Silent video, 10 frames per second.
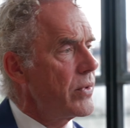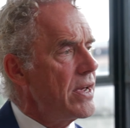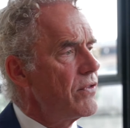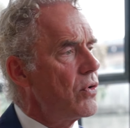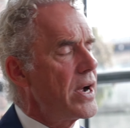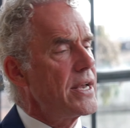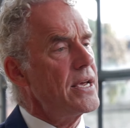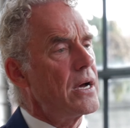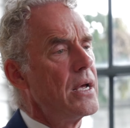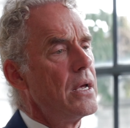We have no
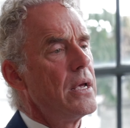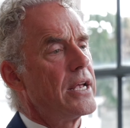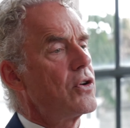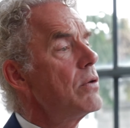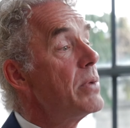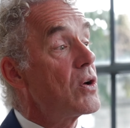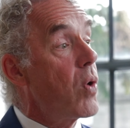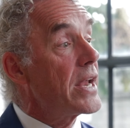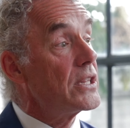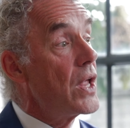idea. It could be
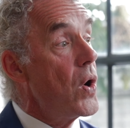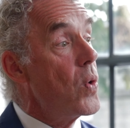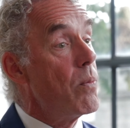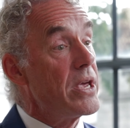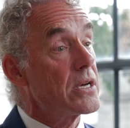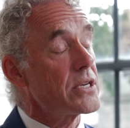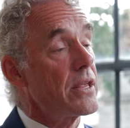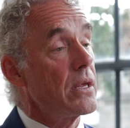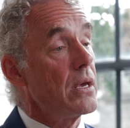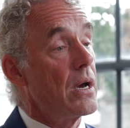quite low because
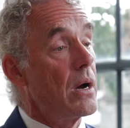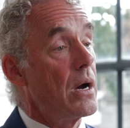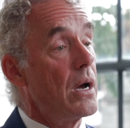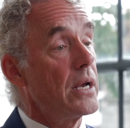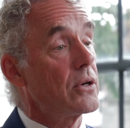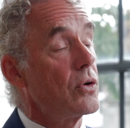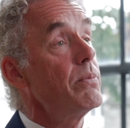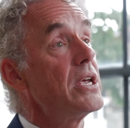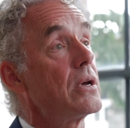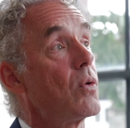I, it could
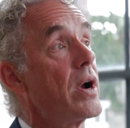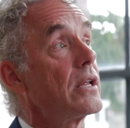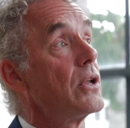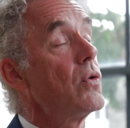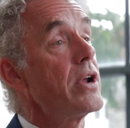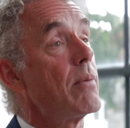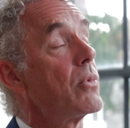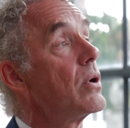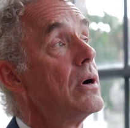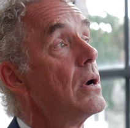be quite a low
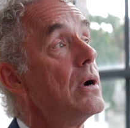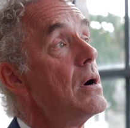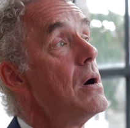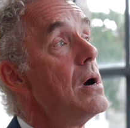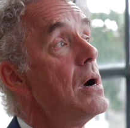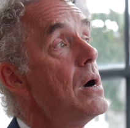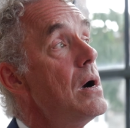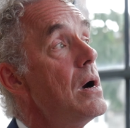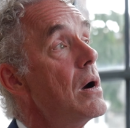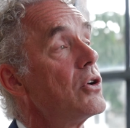number.
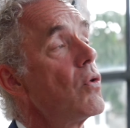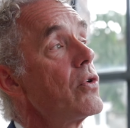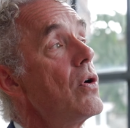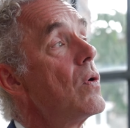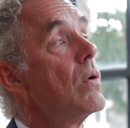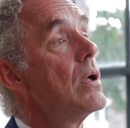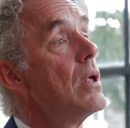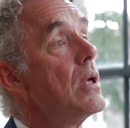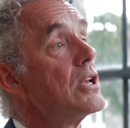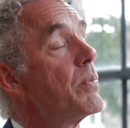Don't know.
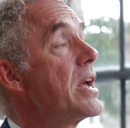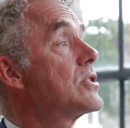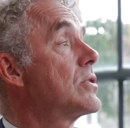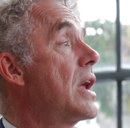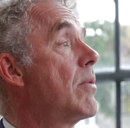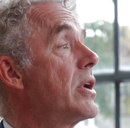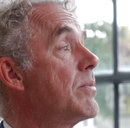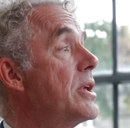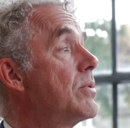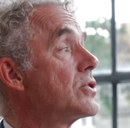Depends on how many
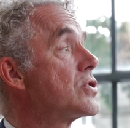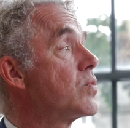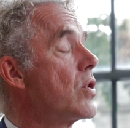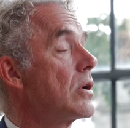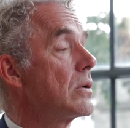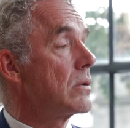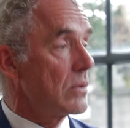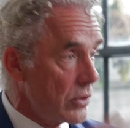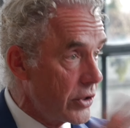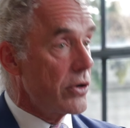people just want to
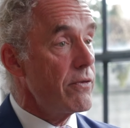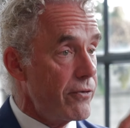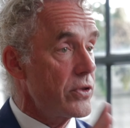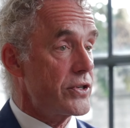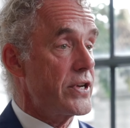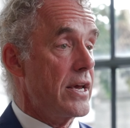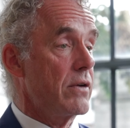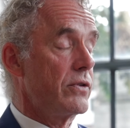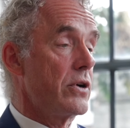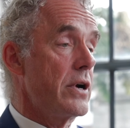learn for the sake of learning.